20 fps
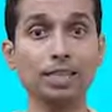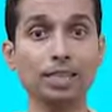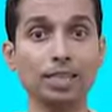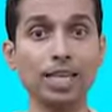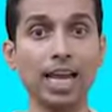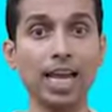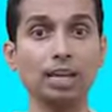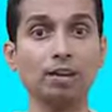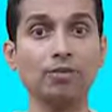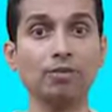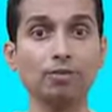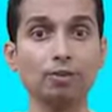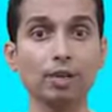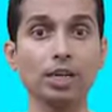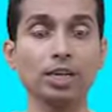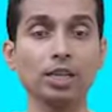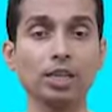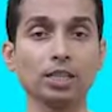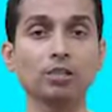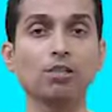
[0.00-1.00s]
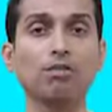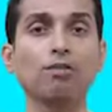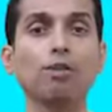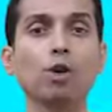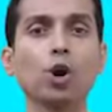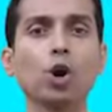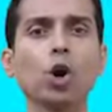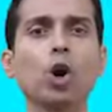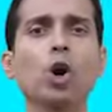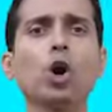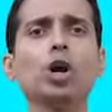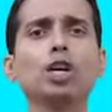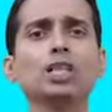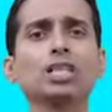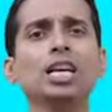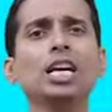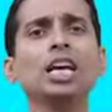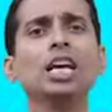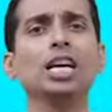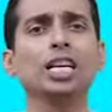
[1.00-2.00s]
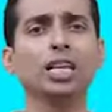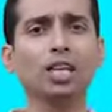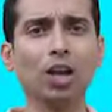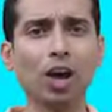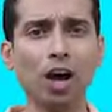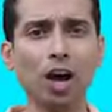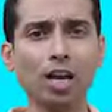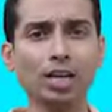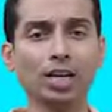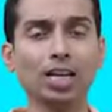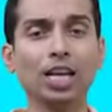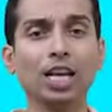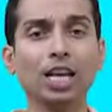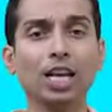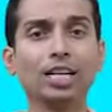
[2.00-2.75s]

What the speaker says: is a sign of weakness. Of course not.